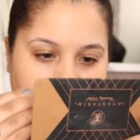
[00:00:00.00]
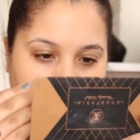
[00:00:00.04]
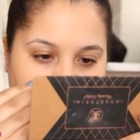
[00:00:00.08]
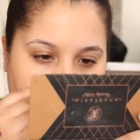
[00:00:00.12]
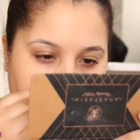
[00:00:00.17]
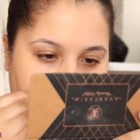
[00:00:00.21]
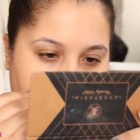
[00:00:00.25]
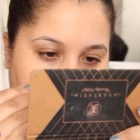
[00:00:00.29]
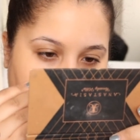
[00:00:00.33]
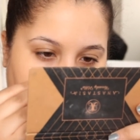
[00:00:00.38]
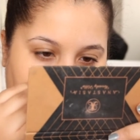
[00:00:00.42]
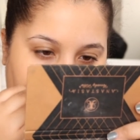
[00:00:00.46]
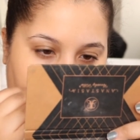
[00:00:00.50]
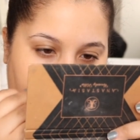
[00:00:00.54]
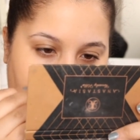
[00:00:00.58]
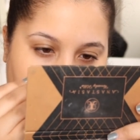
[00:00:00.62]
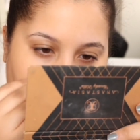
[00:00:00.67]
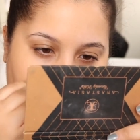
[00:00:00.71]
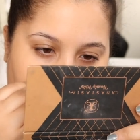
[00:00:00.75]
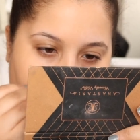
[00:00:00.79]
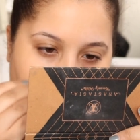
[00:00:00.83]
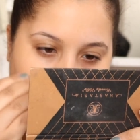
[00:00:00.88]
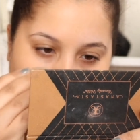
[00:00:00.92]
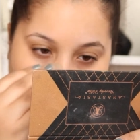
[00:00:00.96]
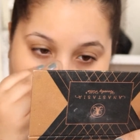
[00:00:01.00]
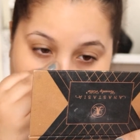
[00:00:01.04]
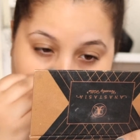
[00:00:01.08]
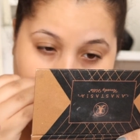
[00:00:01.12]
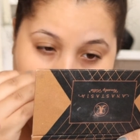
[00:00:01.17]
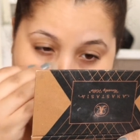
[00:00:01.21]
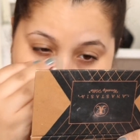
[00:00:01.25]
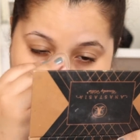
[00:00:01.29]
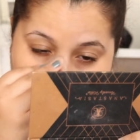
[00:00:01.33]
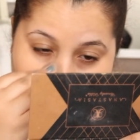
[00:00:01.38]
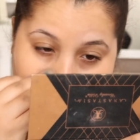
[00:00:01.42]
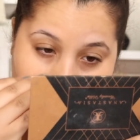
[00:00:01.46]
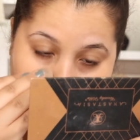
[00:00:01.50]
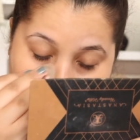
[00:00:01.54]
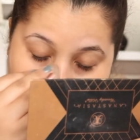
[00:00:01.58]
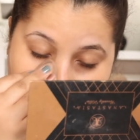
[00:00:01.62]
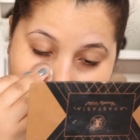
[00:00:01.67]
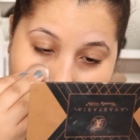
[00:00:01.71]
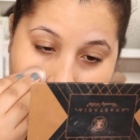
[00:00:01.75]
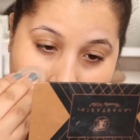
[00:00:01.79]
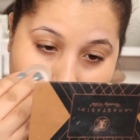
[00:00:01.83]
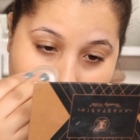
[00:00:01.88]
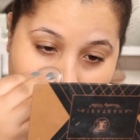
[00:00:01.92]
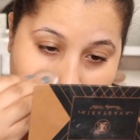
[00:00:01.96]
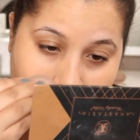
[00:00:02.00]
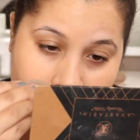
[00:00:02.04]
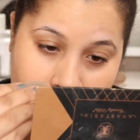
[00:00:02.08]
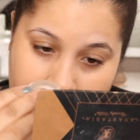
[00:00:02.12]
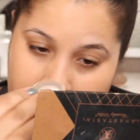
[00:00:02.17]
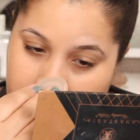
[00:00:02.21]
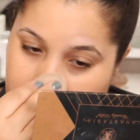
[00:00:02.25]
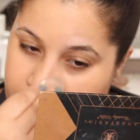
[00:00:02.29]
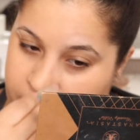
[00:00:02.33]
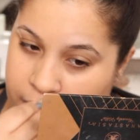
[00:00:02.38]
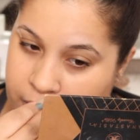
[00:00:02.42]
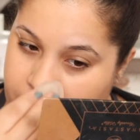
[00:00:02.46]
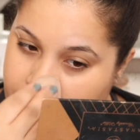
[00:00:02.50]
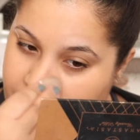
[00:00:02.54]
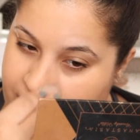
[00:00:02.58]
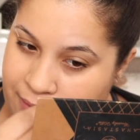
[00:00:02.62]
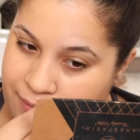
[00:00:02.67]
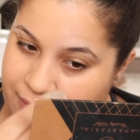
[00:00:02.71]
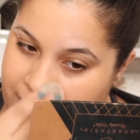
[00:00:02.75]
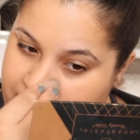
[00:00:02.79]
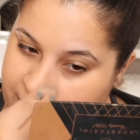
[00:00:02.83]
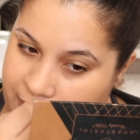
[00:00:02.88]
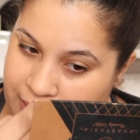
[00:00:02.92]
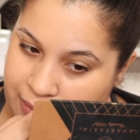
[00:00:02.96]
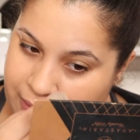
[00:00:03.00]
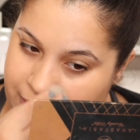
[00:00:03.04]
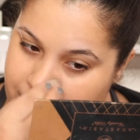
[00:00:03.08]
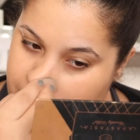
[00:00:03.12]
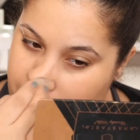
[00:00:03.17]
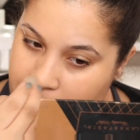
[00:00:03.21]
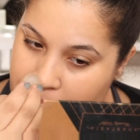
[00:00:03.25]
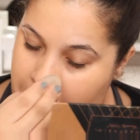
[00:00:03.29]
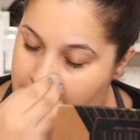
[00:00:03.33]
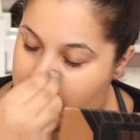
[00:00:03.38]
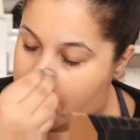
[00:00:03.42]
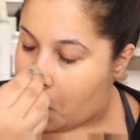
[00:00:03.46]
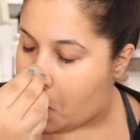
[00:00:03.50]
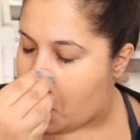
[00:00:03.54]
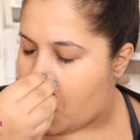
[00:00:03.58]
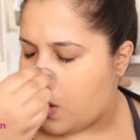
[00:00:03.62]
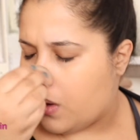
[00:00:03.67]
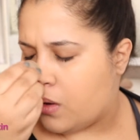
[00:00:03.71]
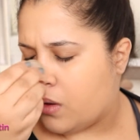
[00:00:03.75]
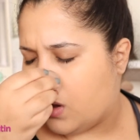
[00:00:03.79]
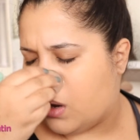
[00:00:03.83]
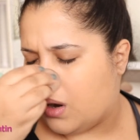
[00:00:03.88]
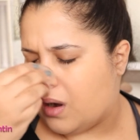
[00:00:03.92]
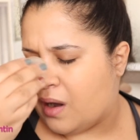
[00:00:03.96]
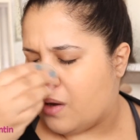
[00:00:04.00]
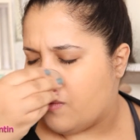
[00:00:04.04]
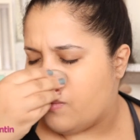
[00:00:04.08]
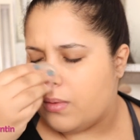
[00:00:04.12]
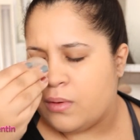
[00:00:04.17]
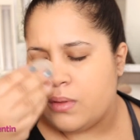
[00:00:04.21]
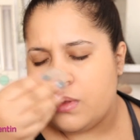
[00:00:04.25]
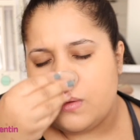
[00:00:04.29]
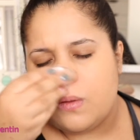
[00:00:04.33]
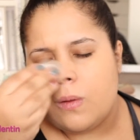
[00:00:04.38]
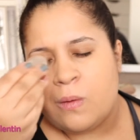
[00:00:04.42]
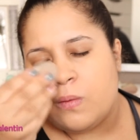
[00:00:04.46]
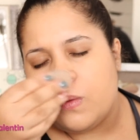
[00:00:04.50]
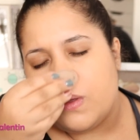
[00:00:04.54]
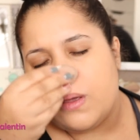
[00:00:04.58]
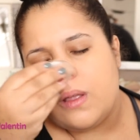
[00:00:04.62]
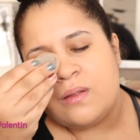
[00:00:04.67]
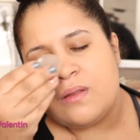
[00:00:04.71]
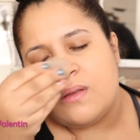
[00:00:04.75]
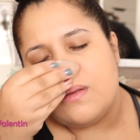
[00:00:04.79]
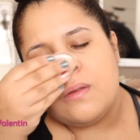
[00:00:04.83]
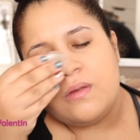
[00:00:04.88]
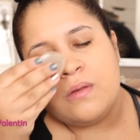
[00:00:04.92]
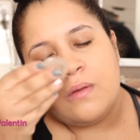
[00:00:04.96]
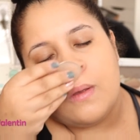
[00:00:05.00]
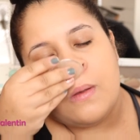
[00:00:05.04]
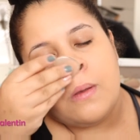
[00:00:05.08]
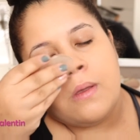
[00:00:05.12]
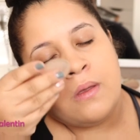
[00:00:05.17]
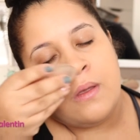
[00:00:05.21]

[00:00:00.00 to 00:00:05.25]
gonna get, I don't know. in all the crevices. Oh God, I really don't like this.